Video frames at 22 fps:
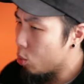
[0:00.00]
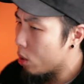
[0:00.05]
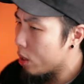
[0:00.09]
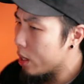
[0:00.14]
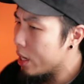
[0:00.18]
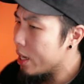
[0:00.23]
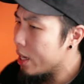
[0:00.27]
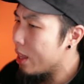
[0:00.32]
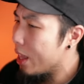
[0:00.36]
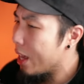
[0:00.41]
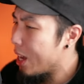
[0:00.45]
where
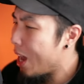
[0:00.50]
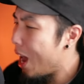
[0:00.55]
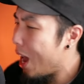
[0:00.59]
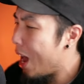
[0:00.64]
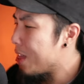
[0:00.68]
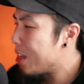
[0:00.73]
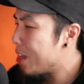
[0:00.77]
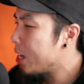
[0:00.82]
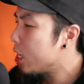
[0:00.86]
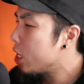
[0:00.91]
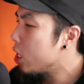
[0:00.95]
he like I
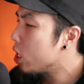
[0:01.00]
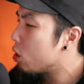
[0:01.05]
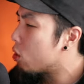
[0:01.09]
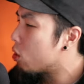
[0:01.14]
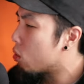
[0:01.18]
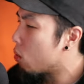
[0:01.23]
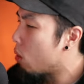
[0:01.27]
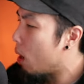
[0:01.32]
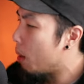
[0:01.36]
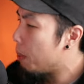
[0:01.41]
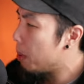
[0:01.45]
think he
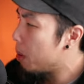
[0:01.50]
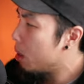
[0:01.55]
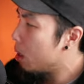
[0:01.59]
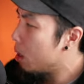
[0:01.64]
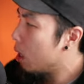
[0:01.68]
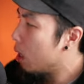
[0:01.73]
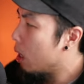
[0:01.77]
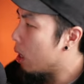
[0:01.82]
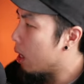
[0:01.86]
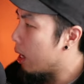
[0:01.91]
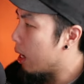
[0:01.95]
grew up
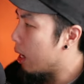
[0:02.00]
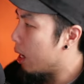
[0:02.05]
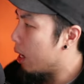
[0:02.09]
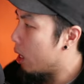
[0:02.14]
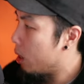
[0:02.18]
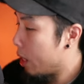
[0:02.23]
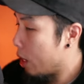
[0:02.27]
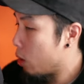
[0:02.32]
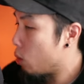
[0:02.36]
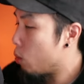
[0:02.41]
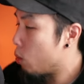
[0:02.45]
uh,
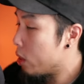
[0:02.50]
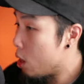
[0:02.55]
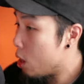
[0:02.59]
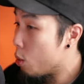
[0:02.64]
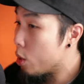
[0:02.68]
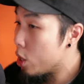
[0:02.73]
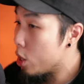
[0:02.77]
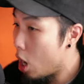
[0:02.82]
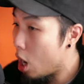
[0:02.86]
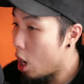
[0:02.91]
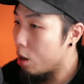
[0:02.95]
like when they
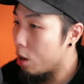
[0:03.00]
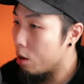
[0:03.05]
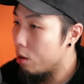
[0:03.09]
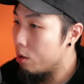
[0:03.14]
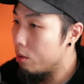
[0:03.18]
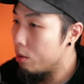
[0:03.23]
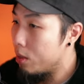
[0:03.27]
were younger.